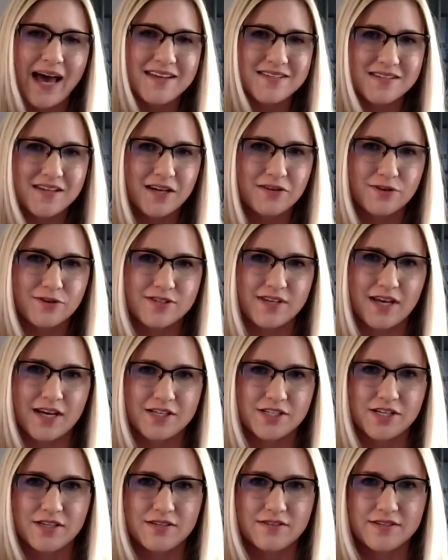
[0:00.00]
past 10
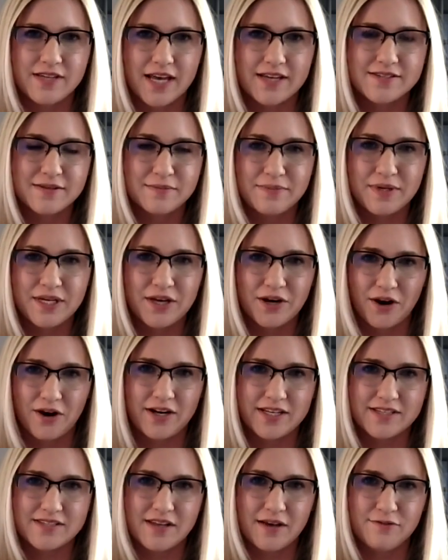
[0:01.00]
recessions, S&P
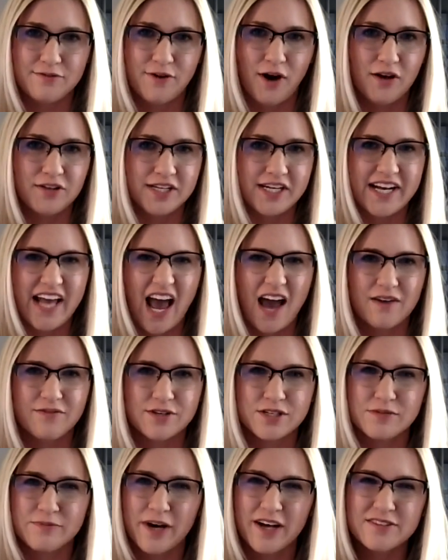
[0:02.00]
earnings have fallen an
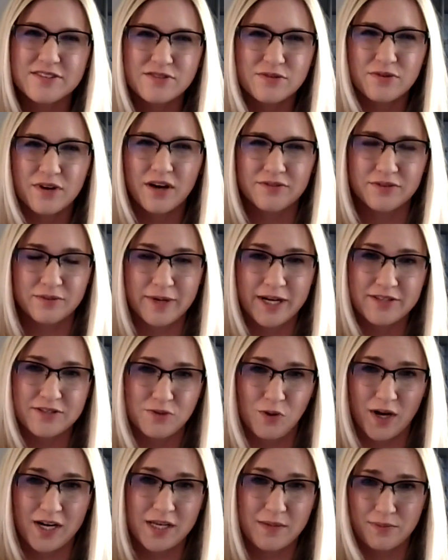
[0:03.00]
average of
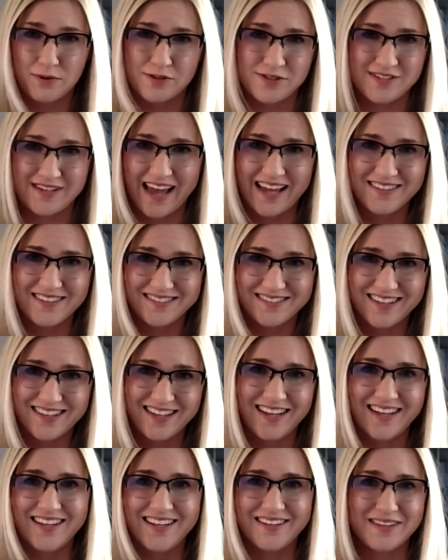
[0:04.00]
about 20%
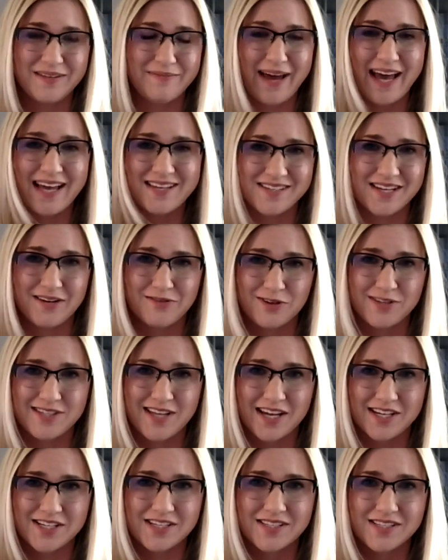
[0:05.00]
in the past 10
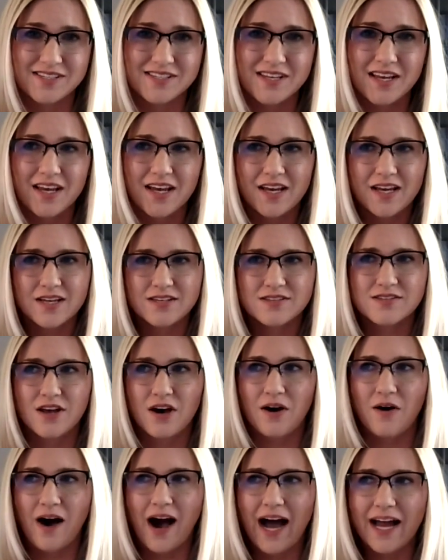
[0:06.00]
recessions.
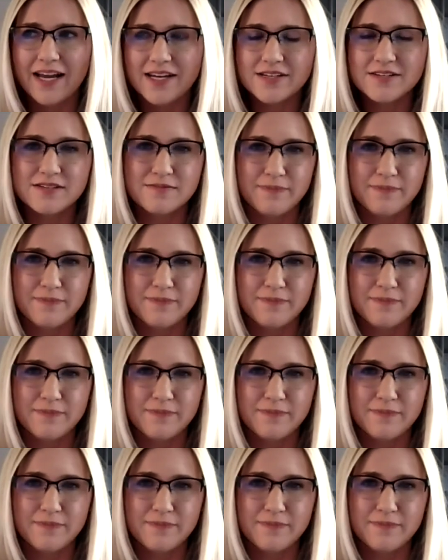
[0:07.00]
So I'd